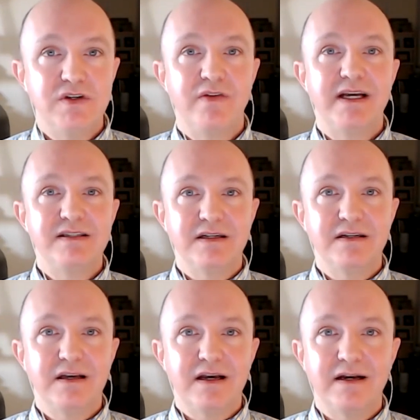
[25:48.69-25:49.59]
so that's
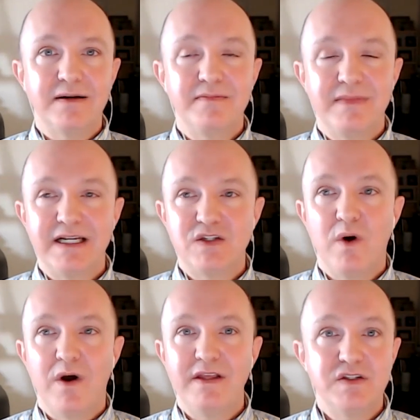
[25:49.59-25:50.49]
a um, that's
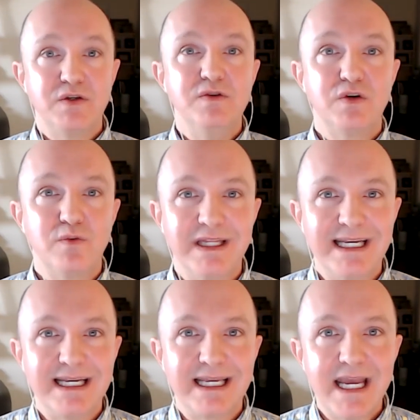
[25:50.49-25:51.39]
one that students are
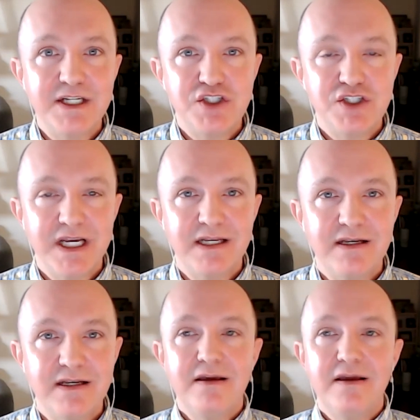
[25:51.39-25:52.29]
really engaged in.